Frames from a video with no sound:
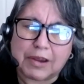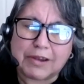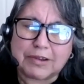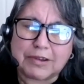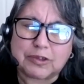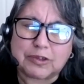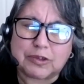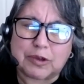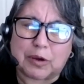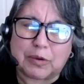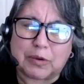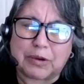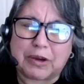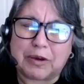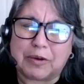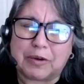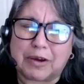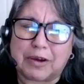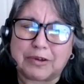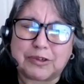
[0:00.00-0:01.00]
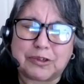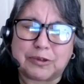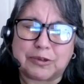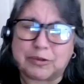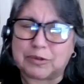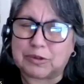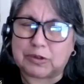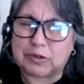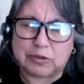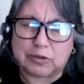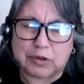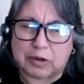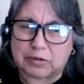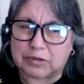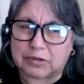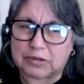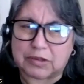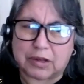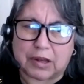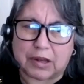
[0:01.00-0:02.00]
So here are shoes you
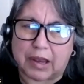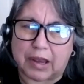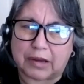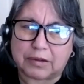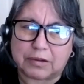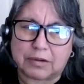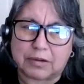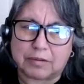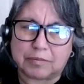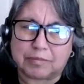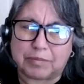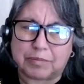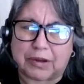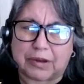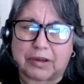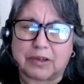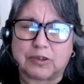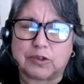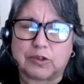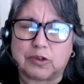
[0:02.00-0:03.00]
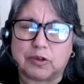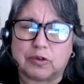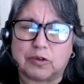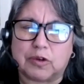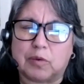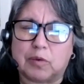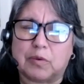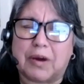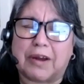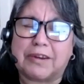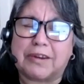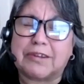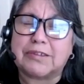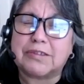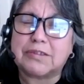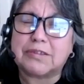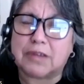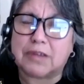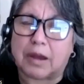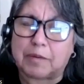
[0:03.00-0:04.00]
don't select because you don't want to
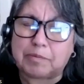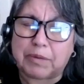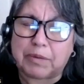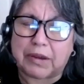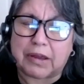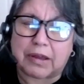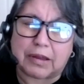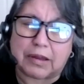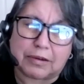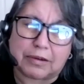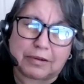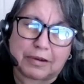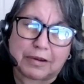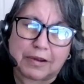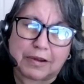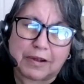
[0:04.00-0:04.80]
step in